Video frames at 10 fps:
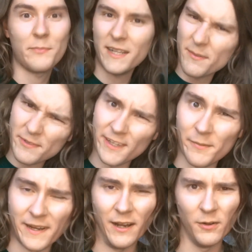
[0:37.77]
I beat him
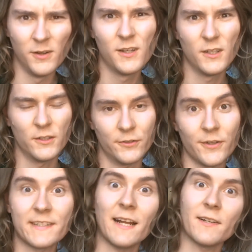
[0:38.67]
somehow.
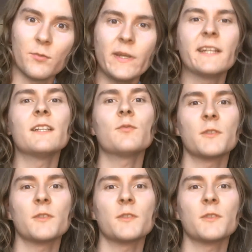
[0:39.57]
Turns out his weakness